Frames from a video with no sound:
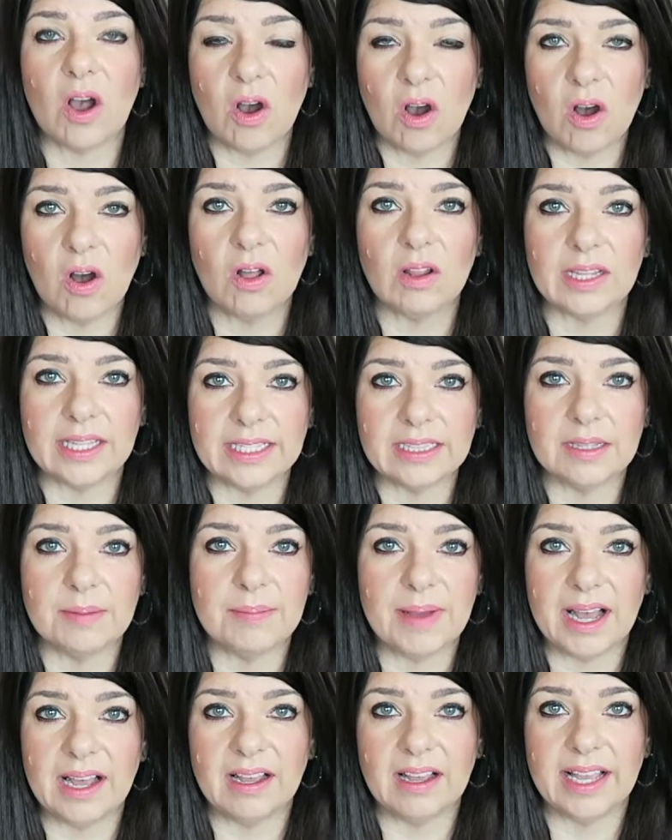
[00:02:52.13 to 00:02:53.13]
all in the
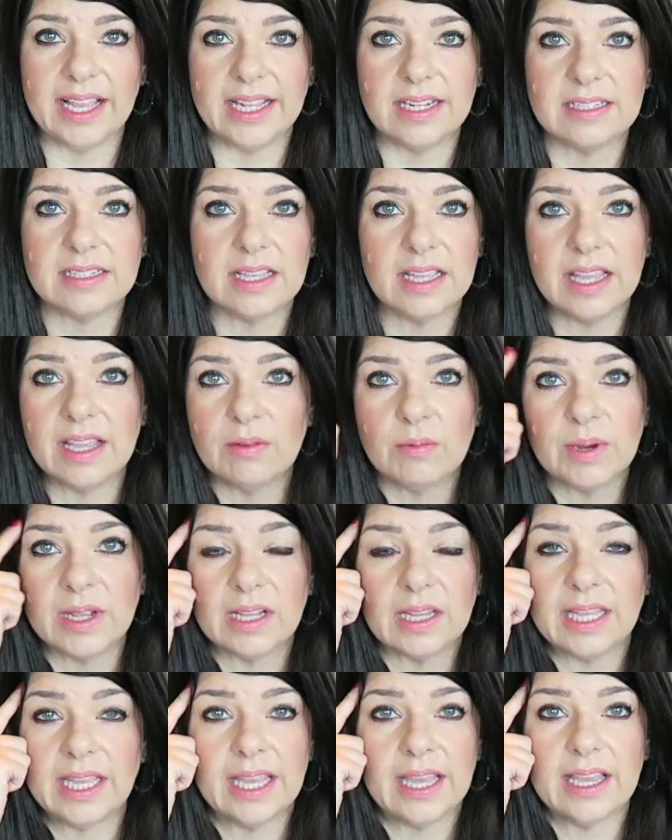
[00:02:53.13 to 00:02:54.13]
mind. It
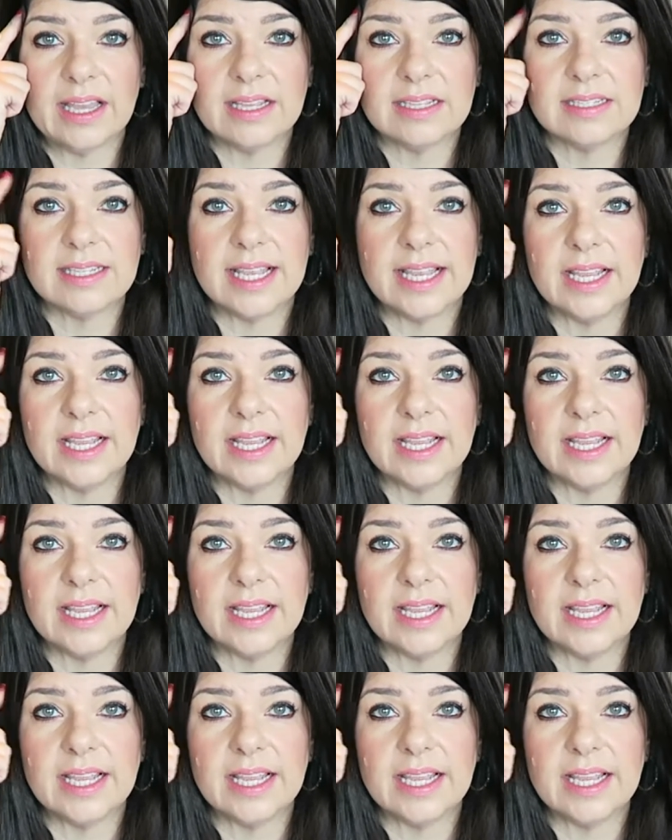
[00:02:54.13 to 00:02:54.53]
really is.